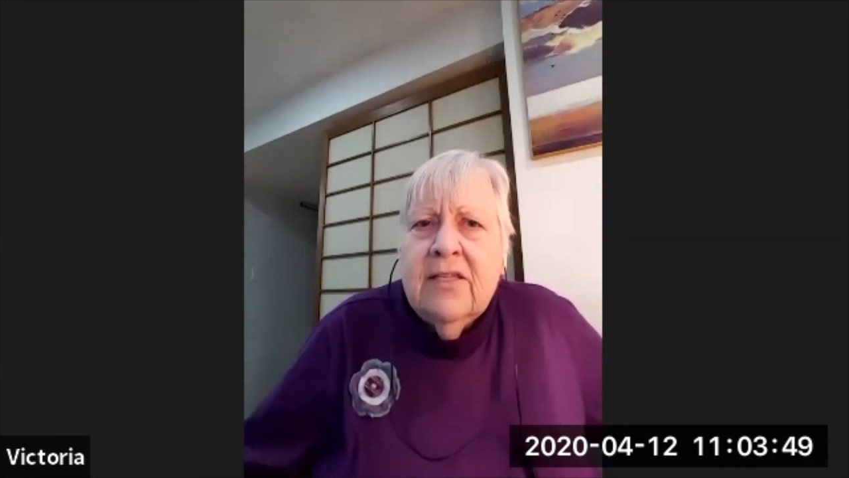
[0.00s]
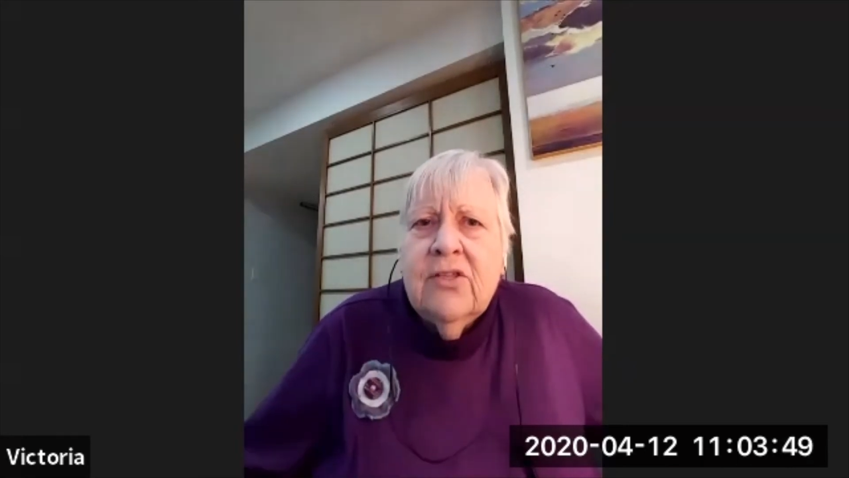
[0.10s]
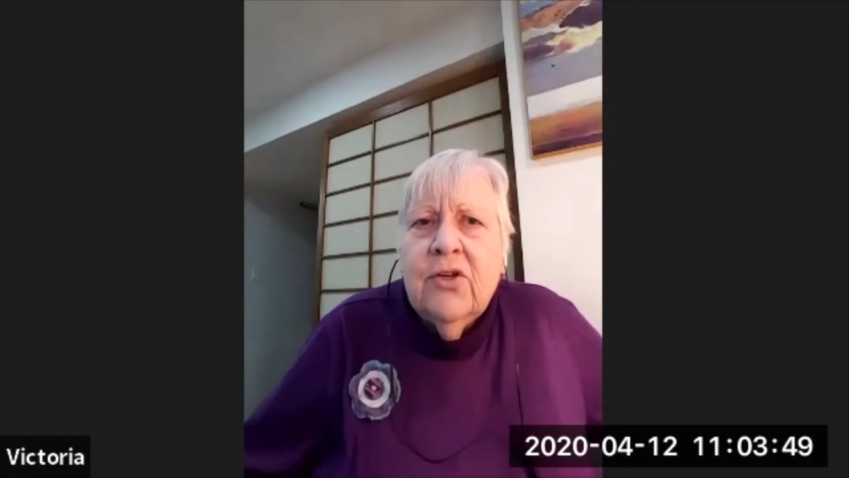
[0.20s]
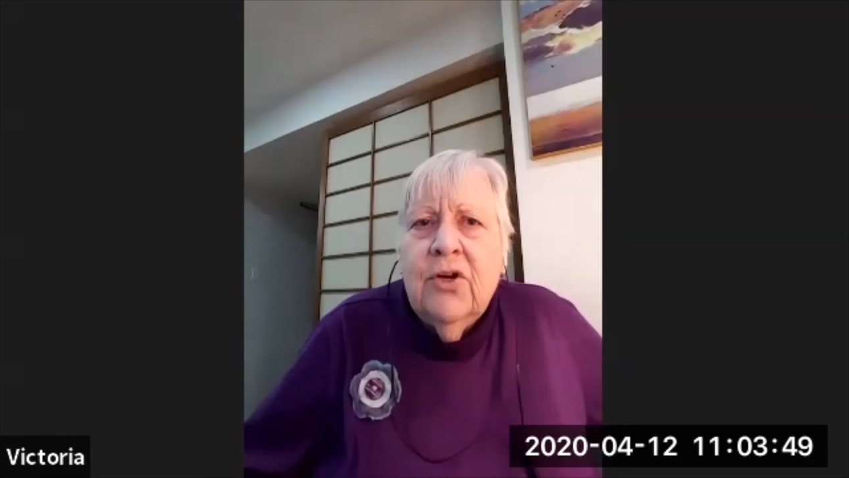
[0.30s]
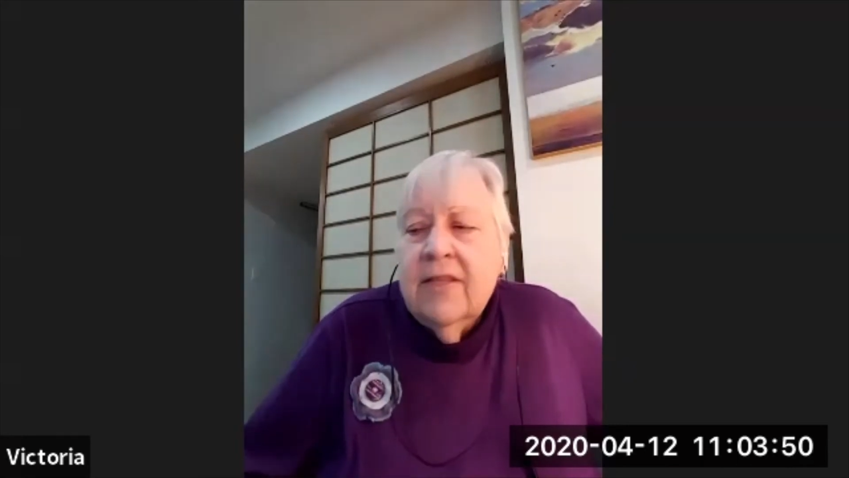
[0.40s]

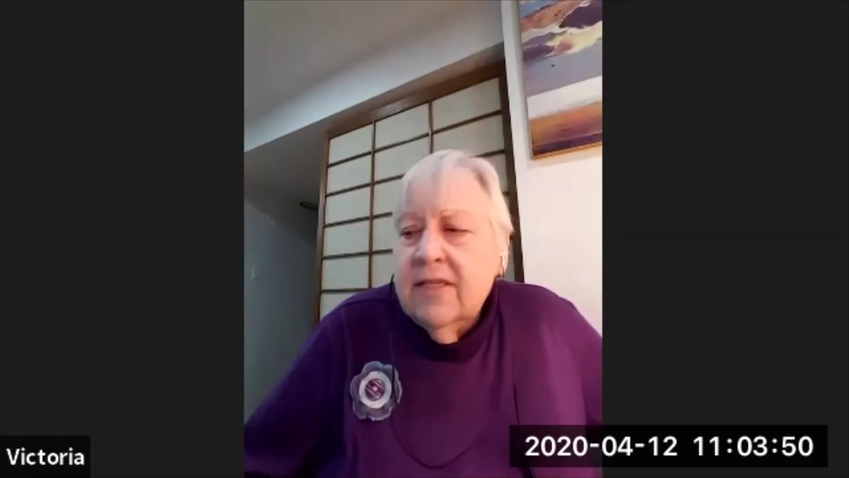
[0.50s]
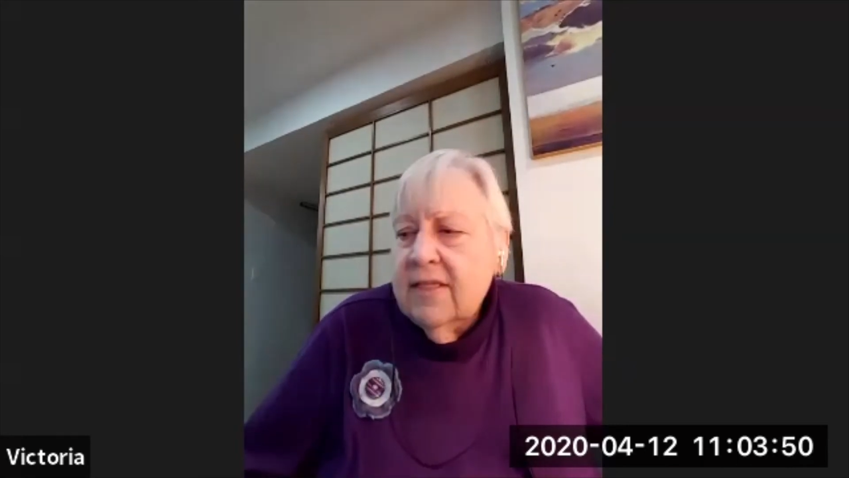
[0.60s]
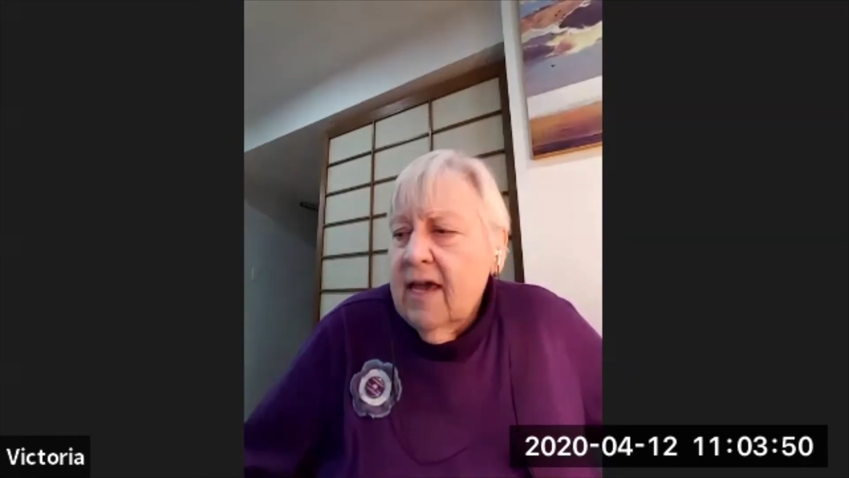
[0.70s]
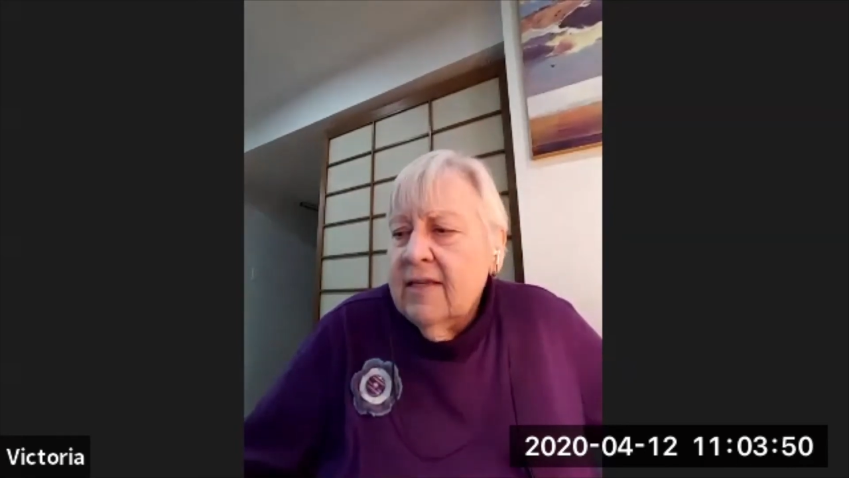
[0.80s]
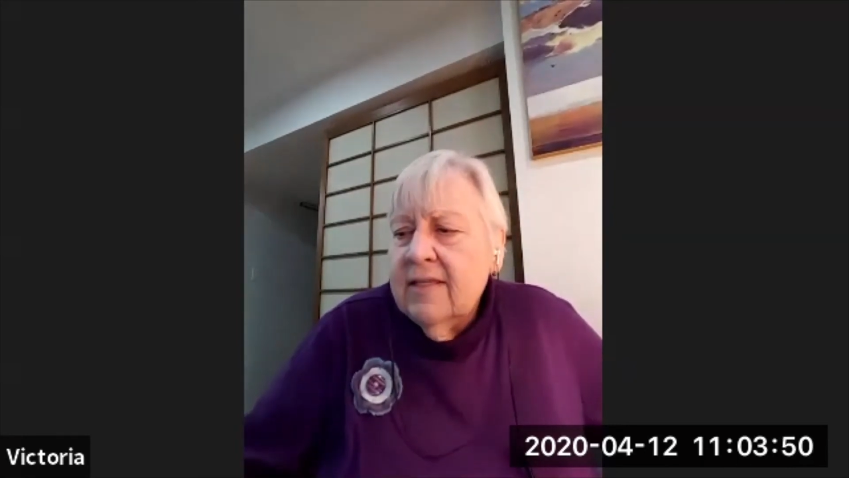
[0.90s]
is good in this
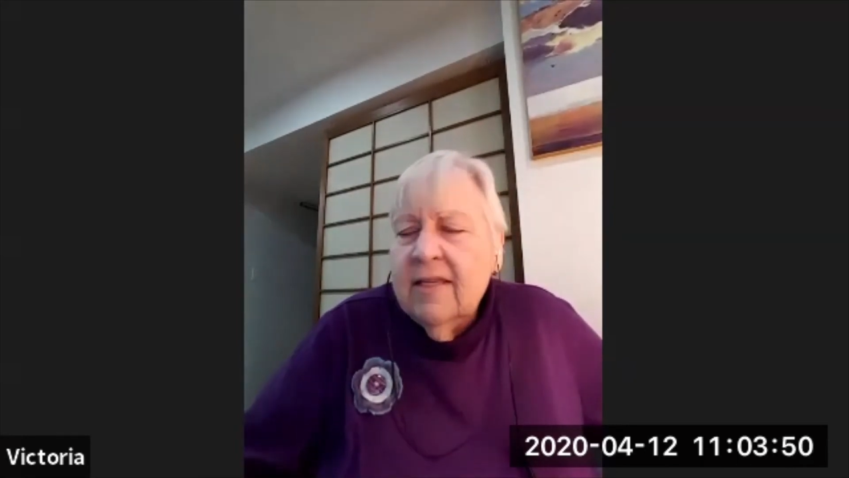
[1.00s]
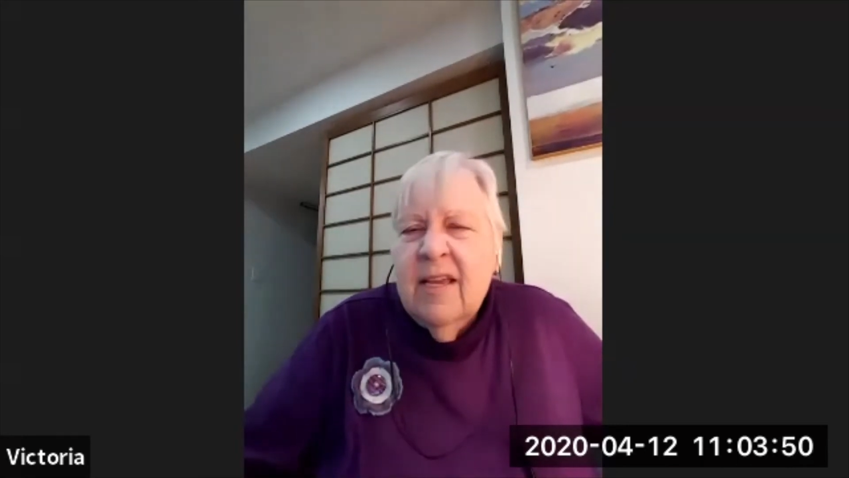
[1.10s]
case.